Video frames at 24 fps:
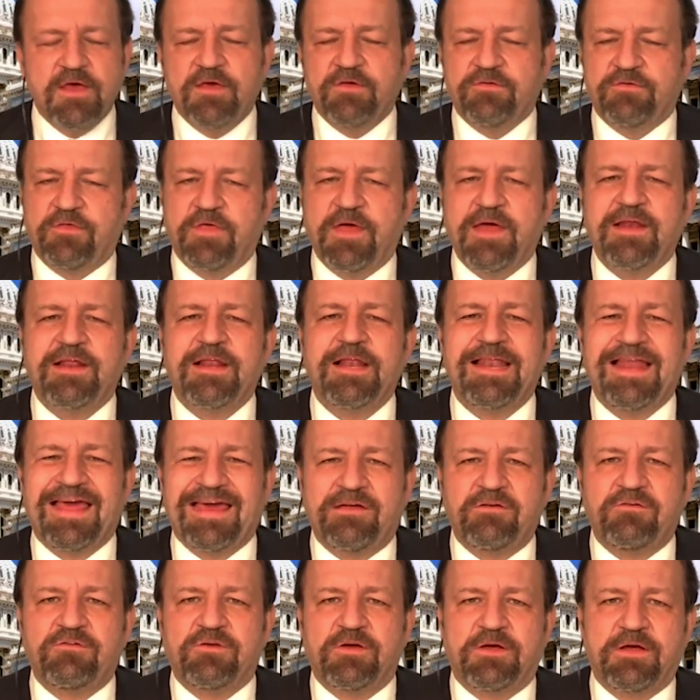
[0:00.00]
So they had a
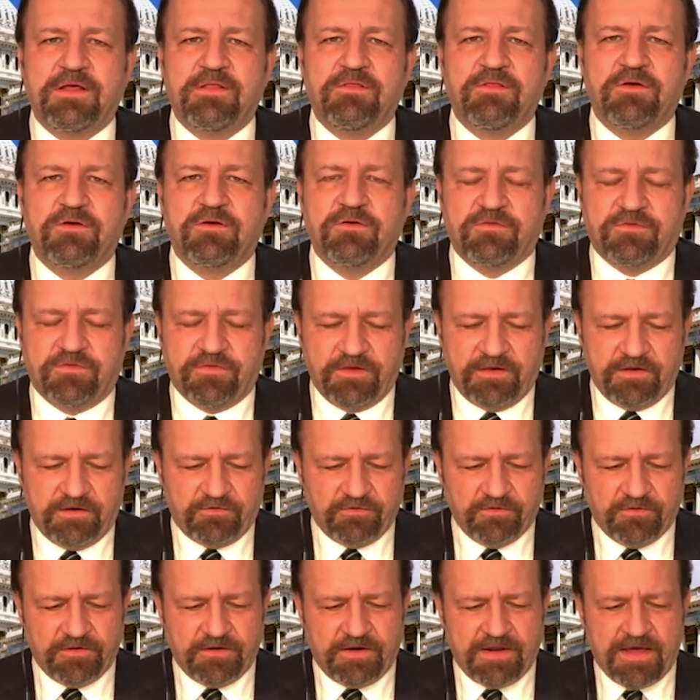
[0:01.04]
lecture in the
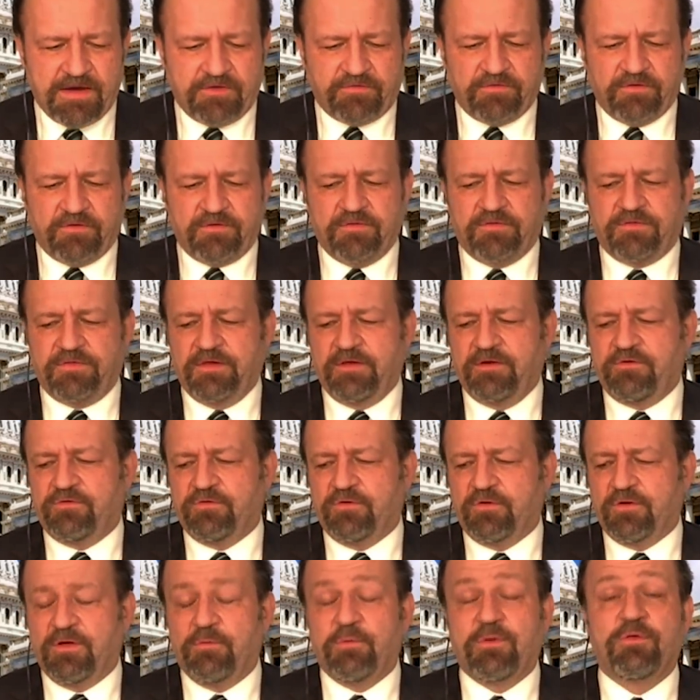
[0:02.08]
cathedral, the National
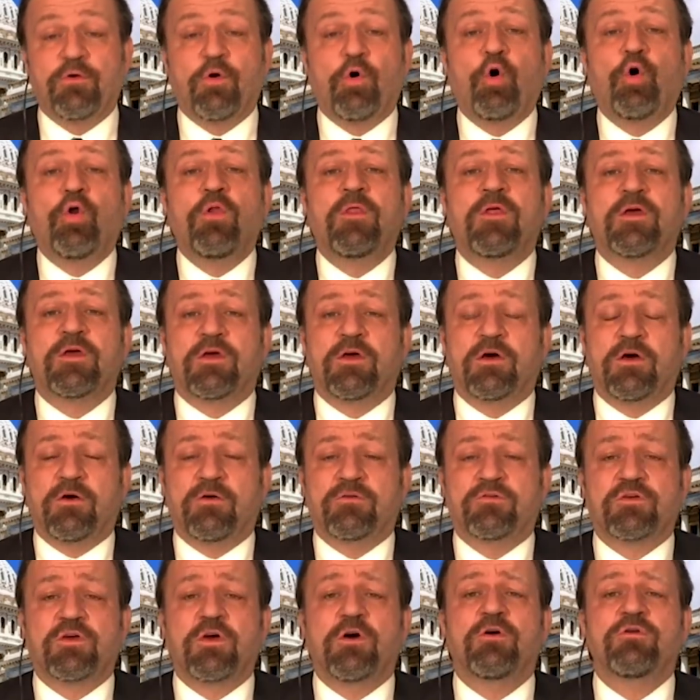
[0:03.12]
Cathedral, with all the
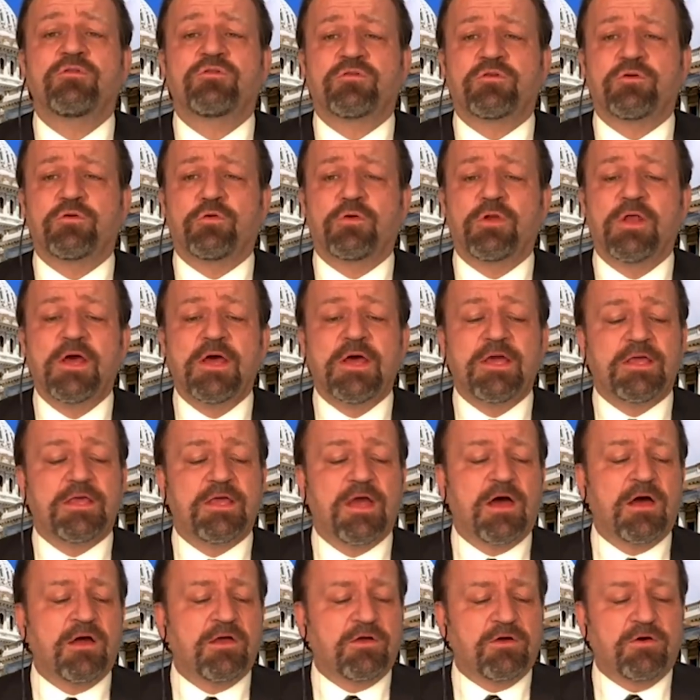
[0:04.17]
girls, girls' school,
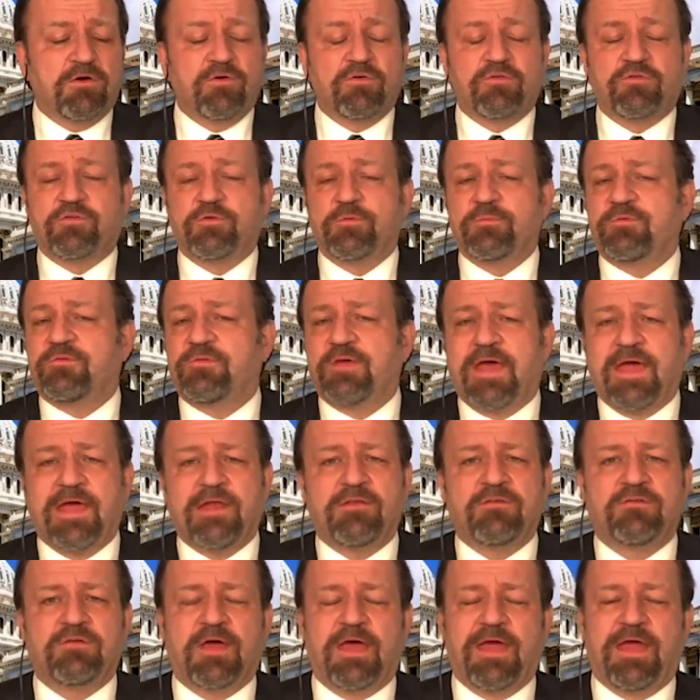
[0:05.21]
young girls from
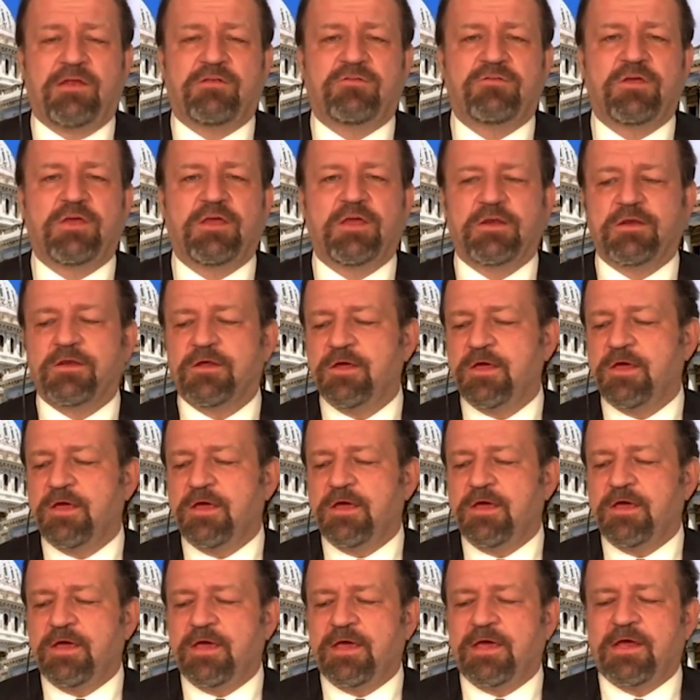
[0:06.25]
ten to eighteen,
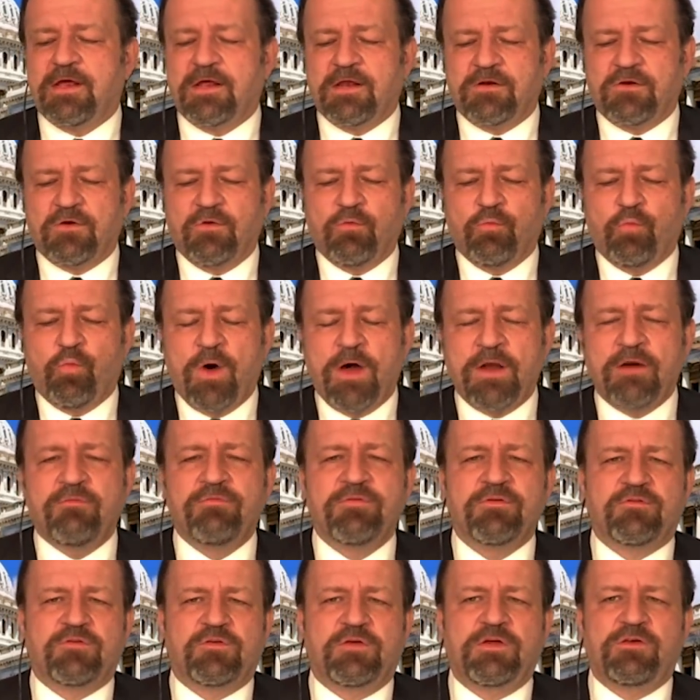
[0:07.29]
and one of
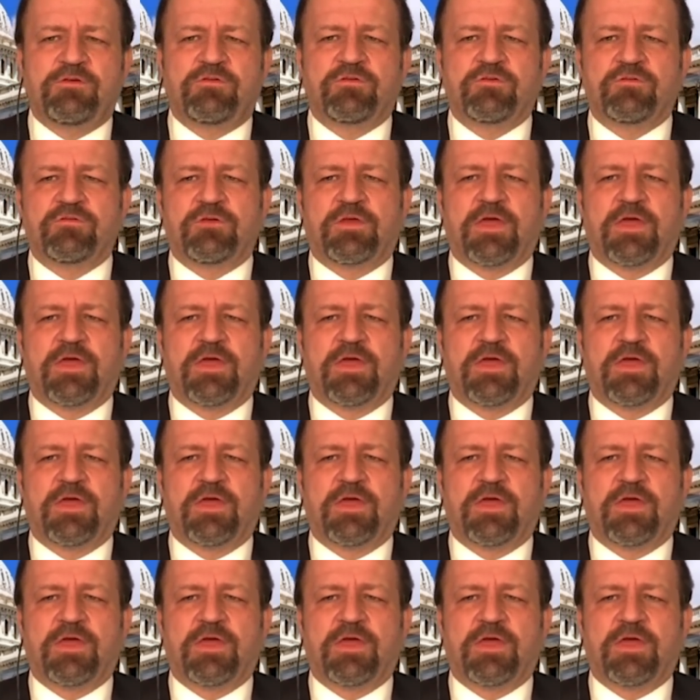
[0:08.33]
the teachers